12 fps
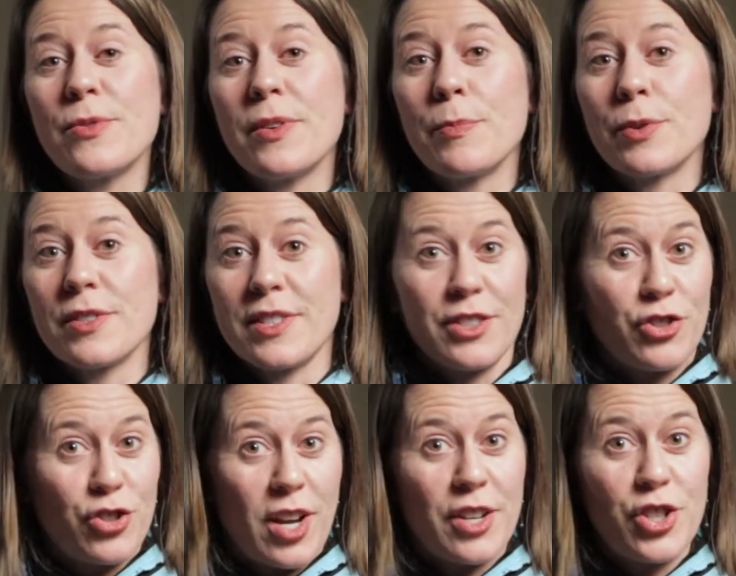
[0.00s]
the person
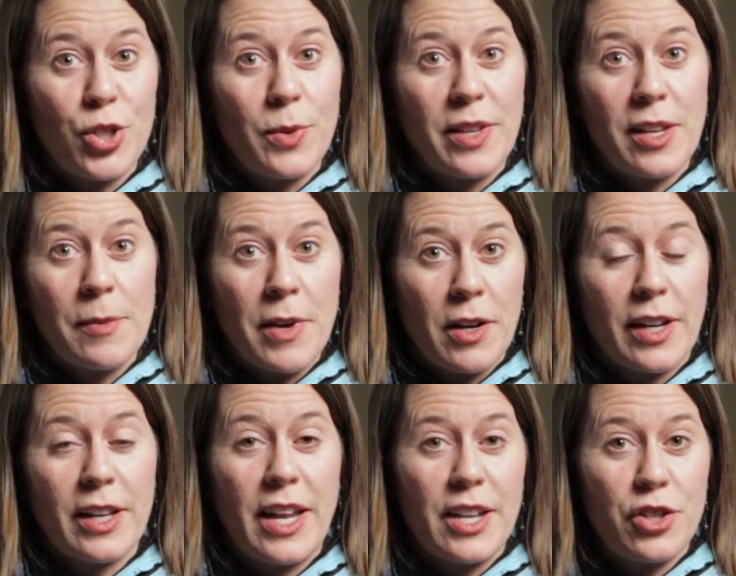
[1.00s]
John Dewey, the
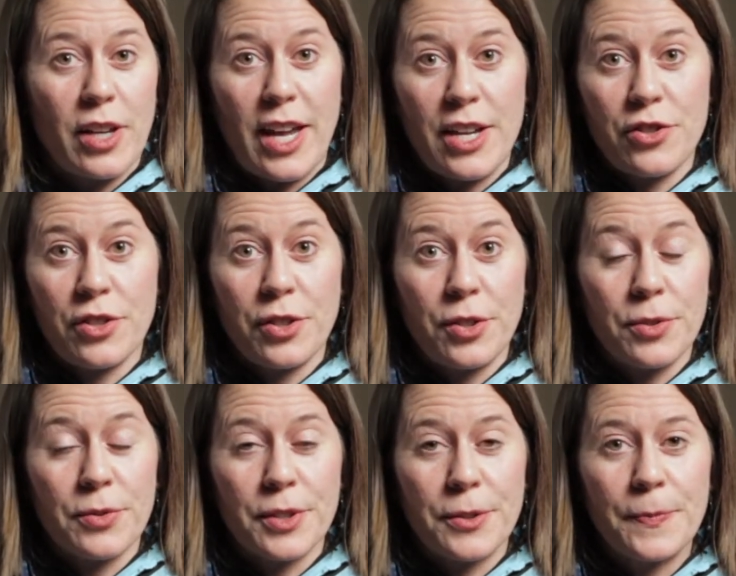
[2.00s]
American education
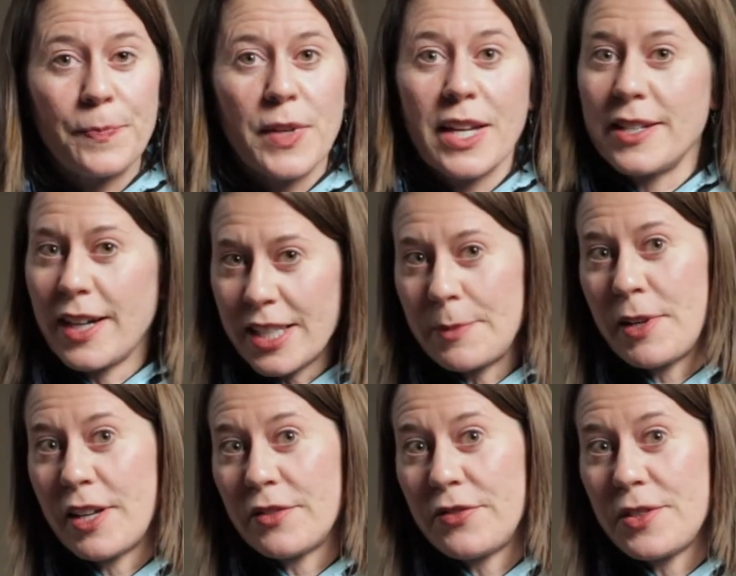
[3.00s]
guru, not to be
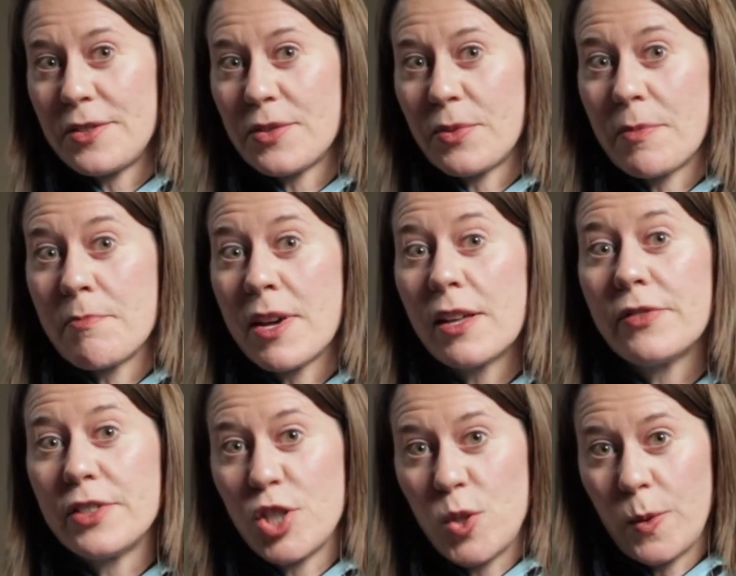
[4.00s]
confused with
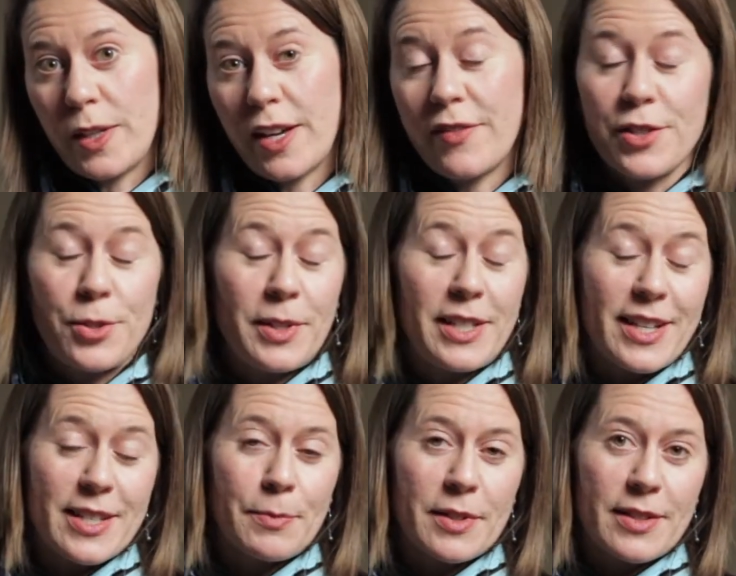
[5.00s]
Melvin Dewey of the Dewey
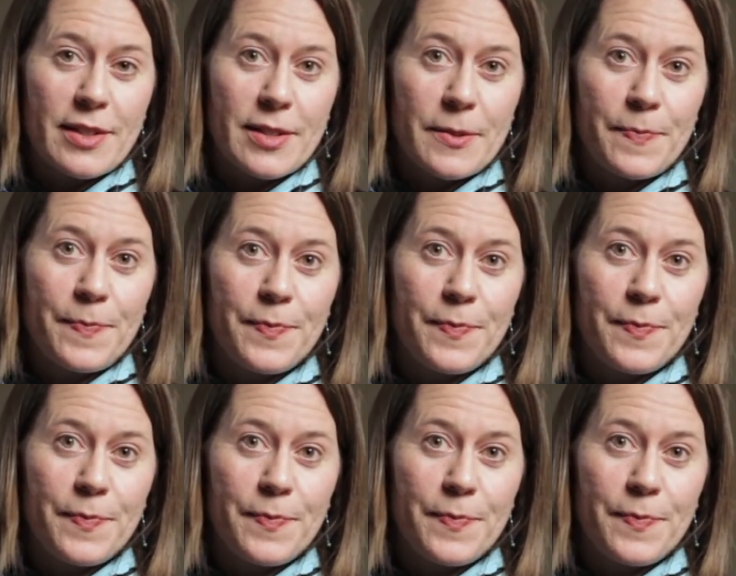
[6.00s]
Decimal System.